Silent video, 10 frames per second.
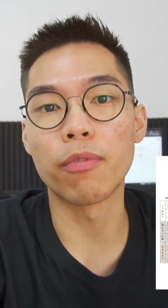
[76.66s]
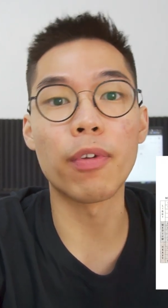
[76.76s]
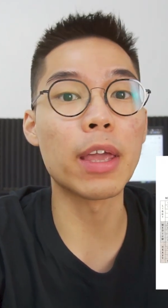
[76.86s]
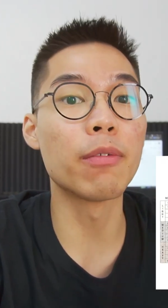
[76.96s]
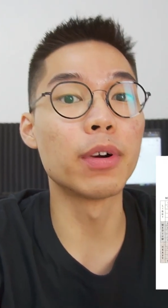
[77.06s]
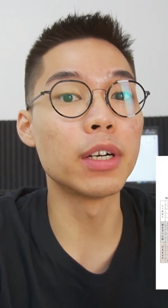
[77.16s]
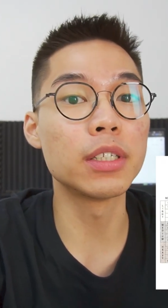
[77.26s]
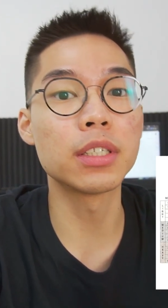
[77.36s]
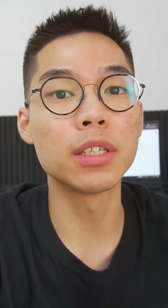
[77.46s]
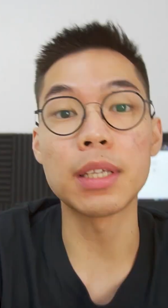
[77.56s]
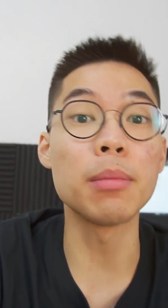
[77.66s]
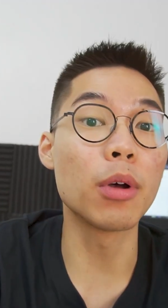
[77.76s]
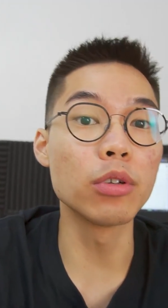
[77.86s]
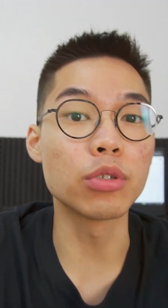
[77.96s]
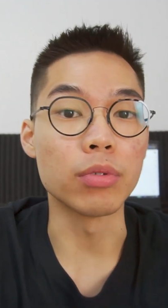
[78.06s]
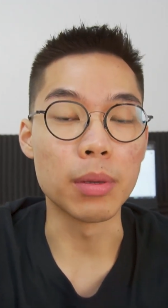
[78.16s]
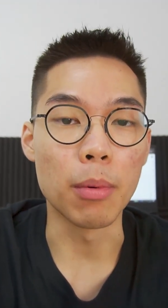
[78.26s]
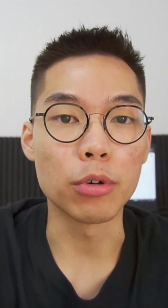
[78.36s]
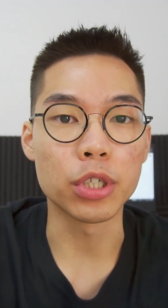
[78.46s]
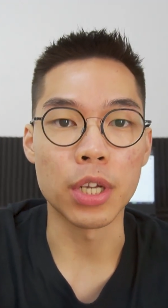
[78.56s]
flavors. Same goes to
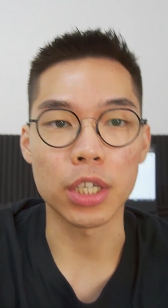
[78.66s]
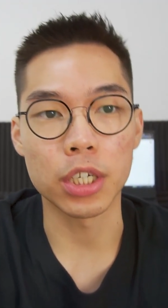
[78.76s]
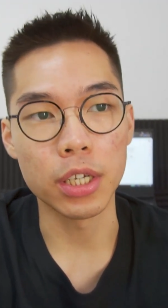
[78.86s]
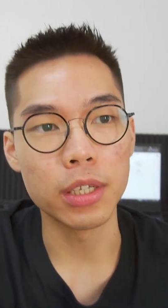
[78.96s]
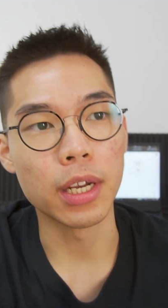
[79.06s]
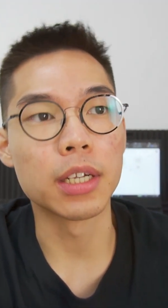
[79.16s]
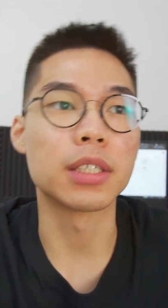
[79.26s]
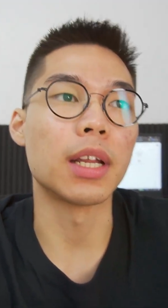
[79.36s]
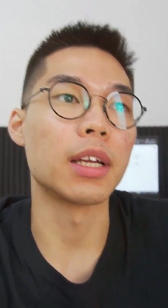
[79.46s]
emotion actually. There's